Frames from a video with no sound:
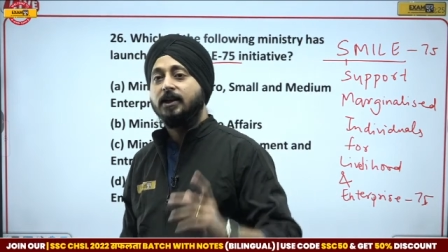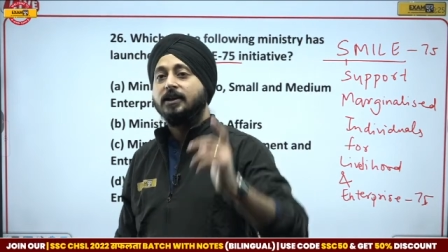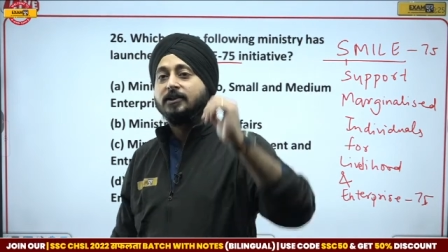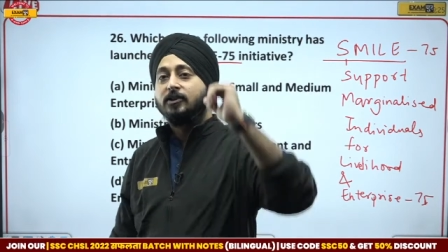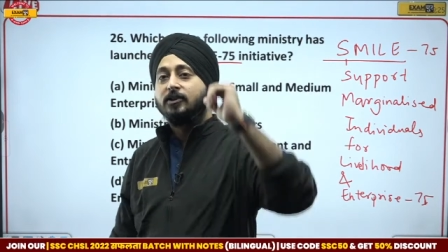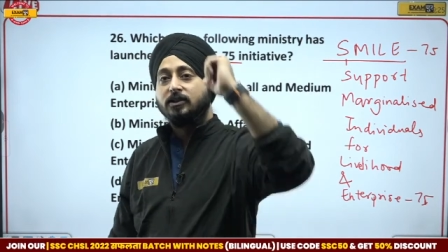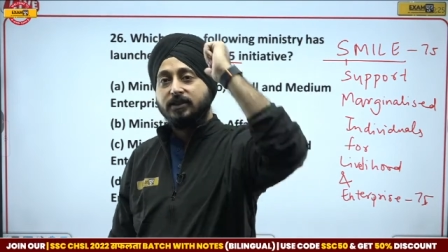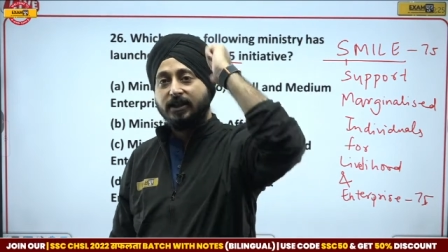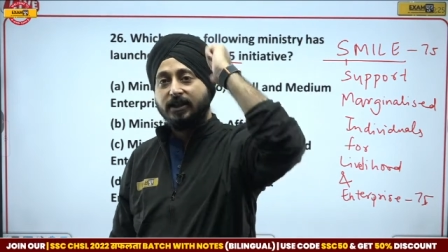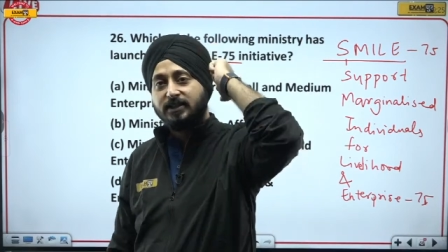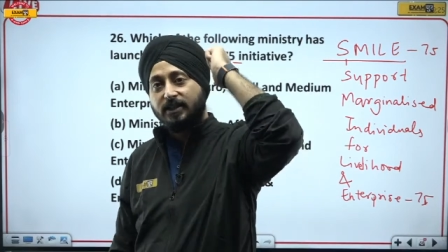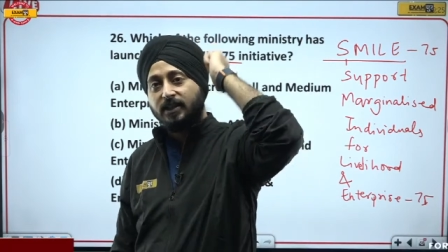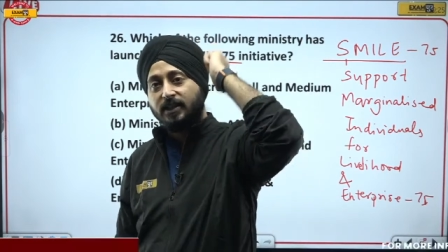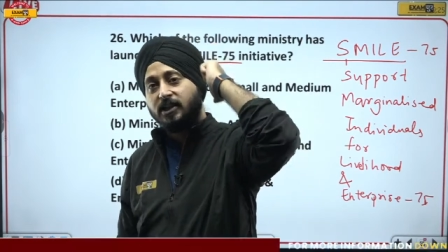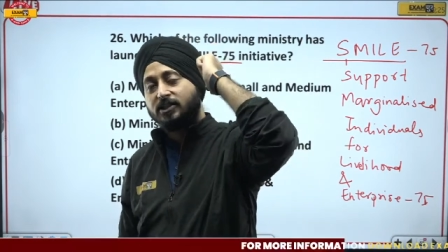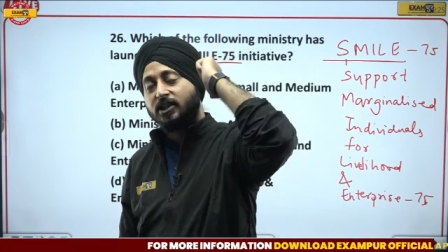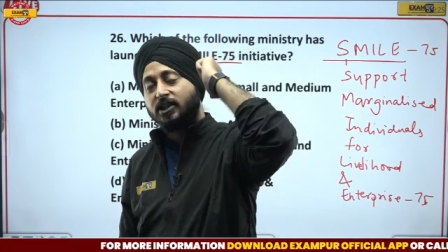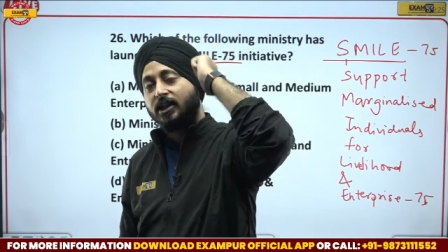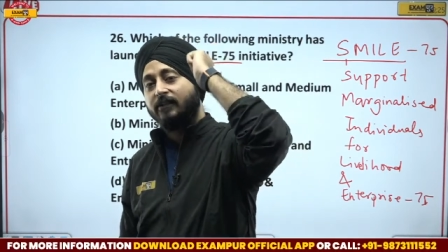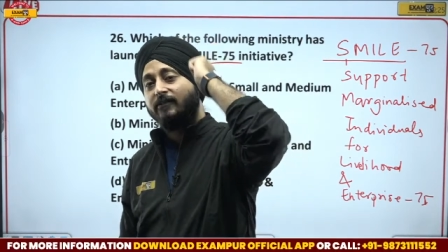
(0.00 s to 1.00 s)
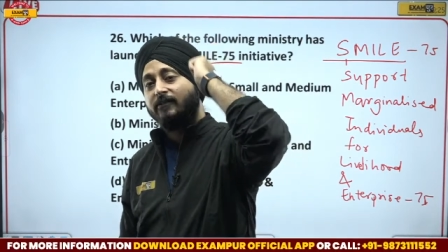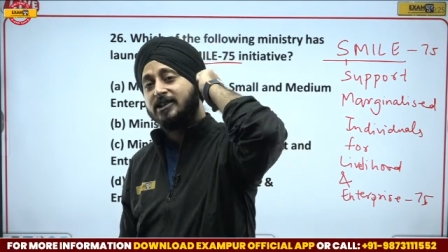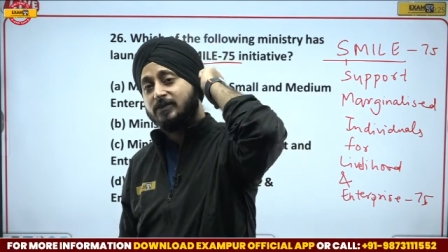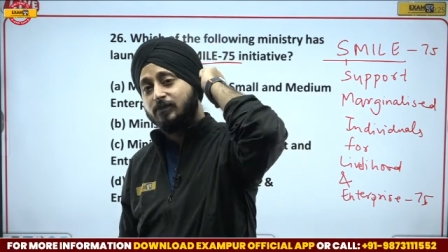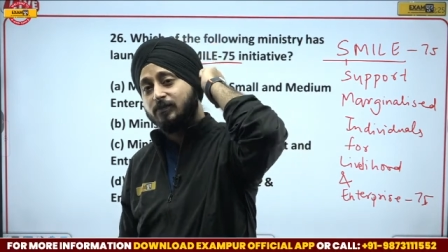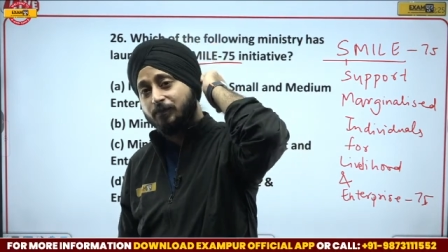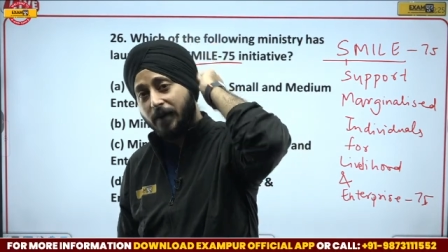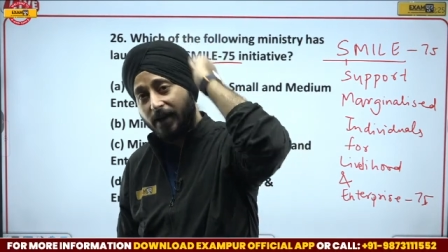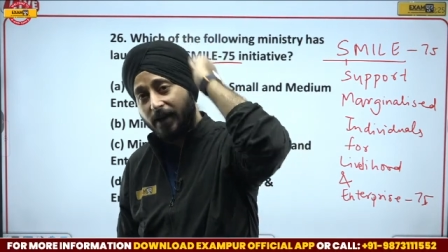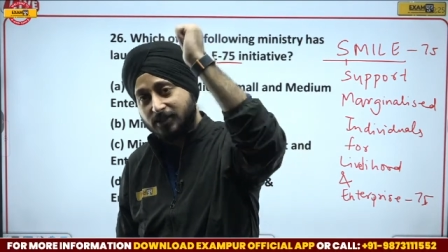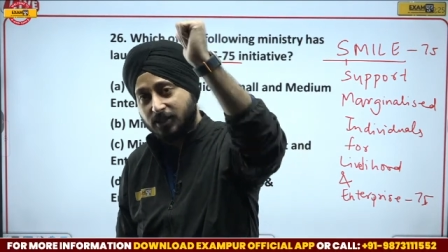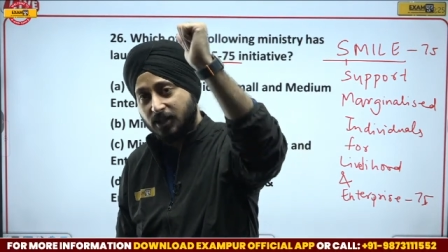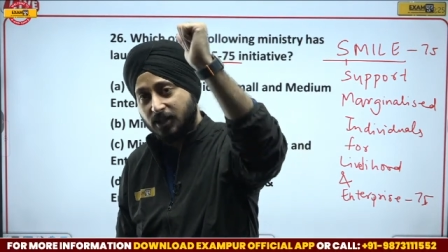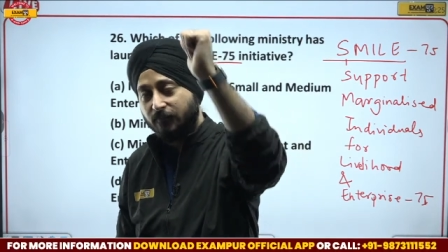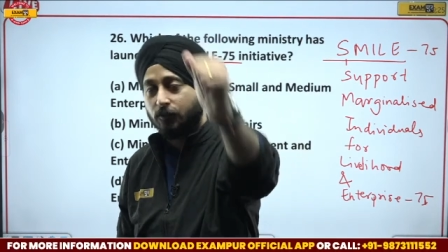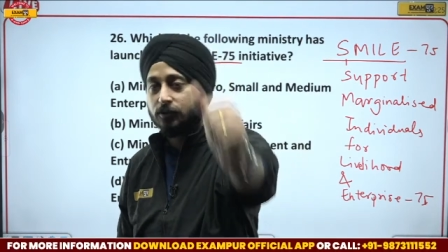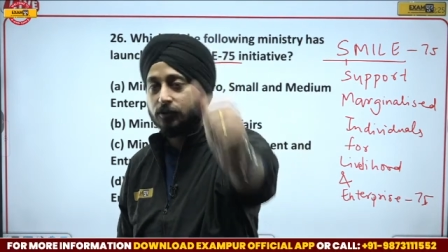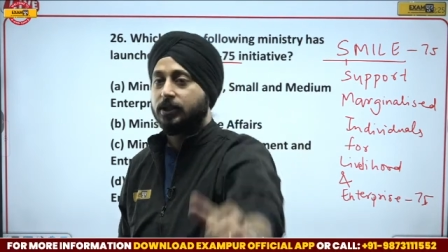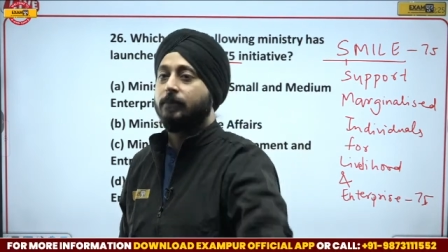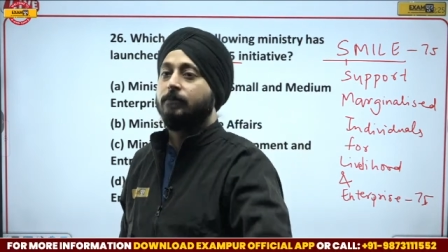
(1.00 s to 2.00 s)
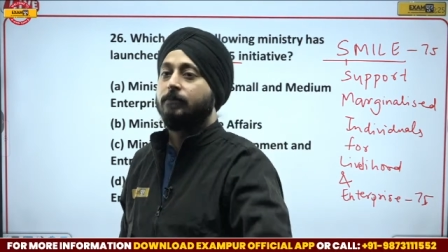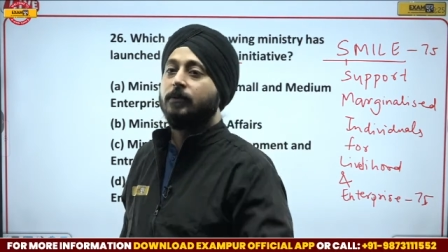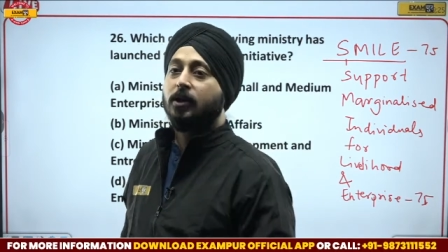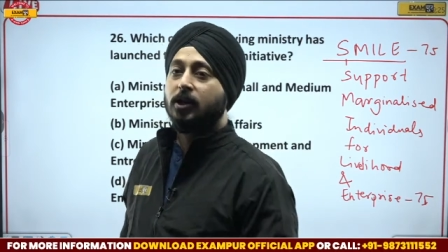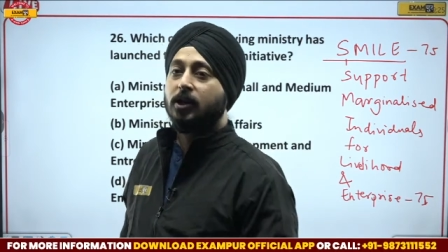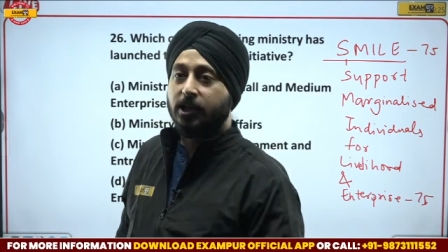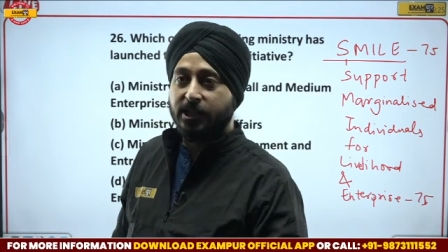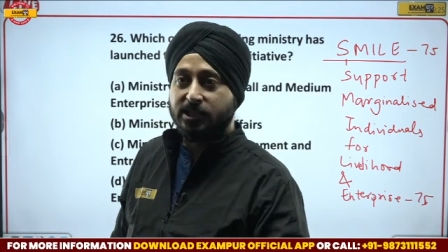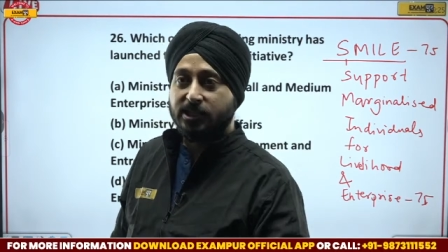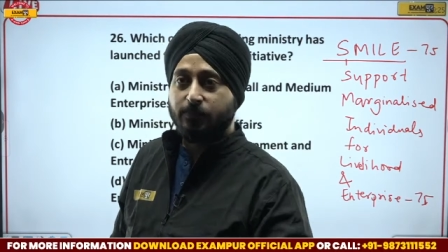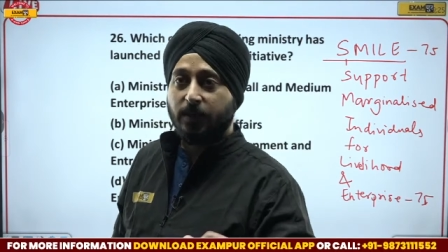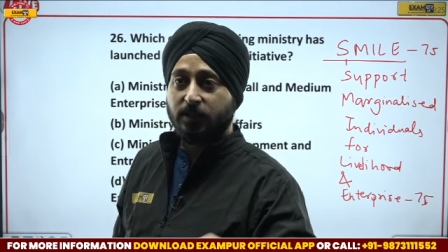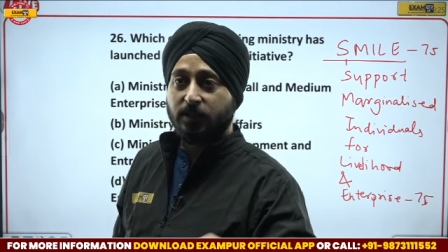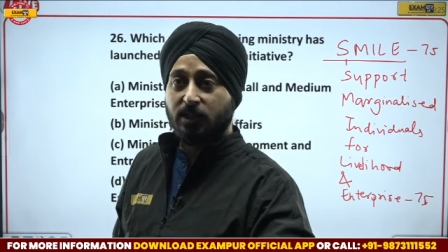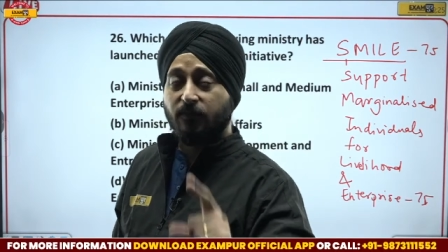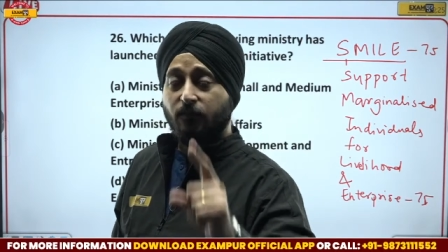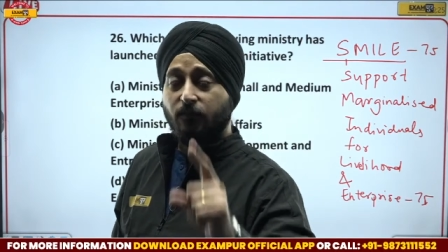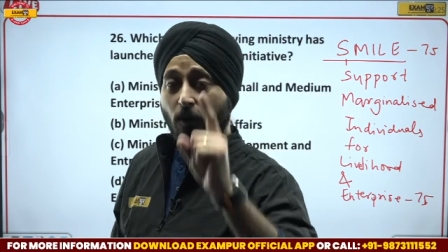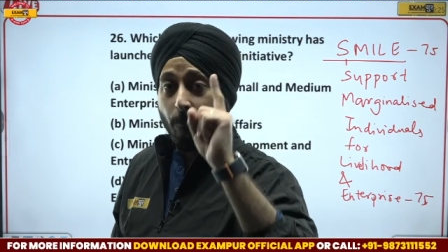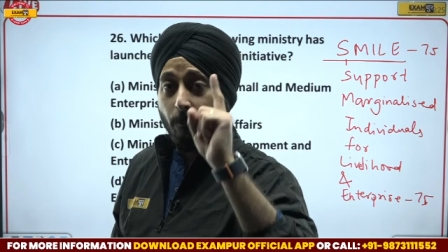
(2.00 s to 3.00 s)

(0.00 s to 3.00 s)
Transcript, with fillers: So this initiative is specially for them, especially for